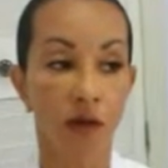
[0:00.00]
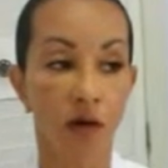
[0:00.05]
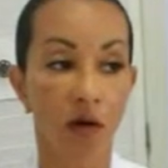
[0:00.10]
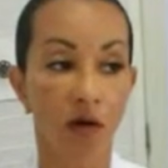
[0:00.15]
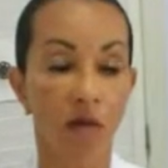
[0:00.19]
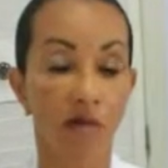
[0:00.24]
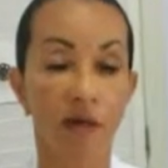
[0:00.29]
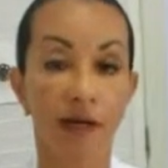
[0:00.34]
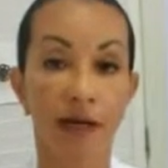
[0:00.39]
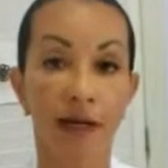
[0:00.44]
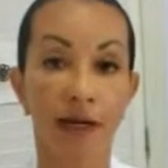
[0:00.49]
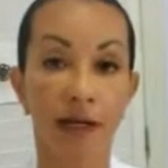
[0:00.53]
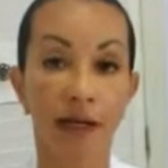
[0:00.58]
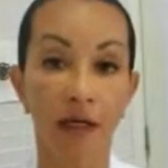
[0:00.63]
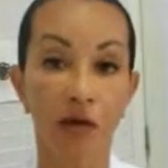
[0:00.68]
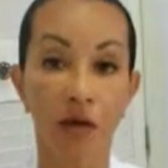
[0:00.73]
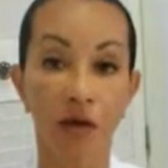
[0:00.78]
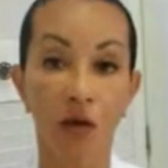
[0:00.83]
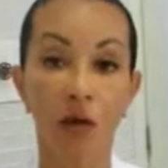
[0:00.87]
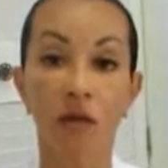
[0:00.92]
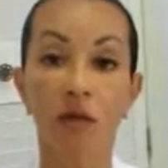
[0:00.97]
of
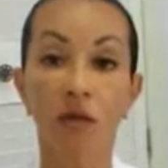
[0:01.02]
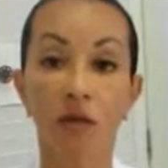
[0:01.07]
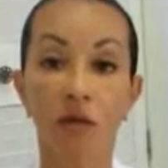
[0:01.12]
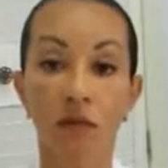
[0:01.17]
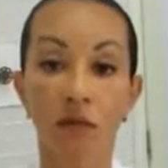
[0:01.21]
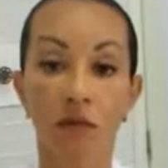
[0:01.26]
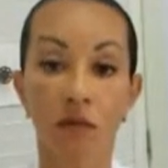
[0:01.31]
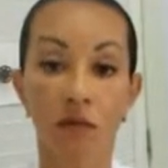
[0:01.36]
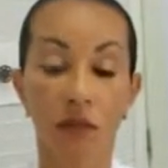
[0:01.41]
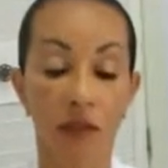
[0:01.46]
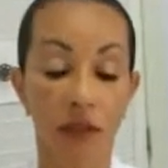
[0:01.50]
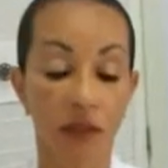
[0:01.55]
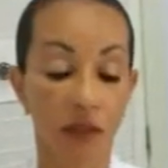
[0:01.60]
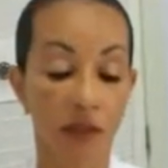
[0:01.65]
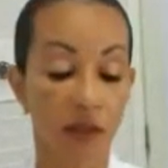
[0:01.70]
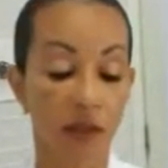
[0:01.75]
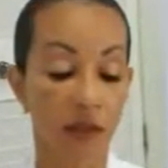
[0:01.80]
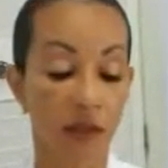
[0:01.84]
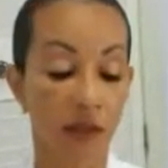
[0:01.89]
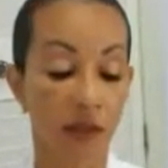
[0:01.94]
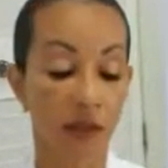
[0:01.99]
nylon
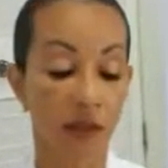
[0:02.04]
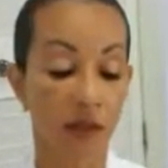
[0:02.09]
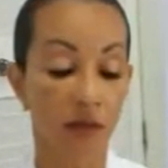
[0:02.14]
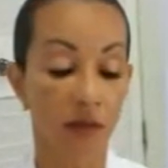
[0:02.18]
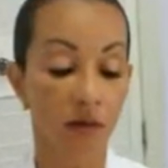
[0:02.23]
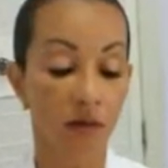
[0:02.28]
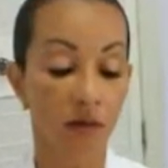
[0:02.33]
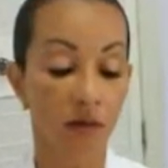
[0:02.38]
because it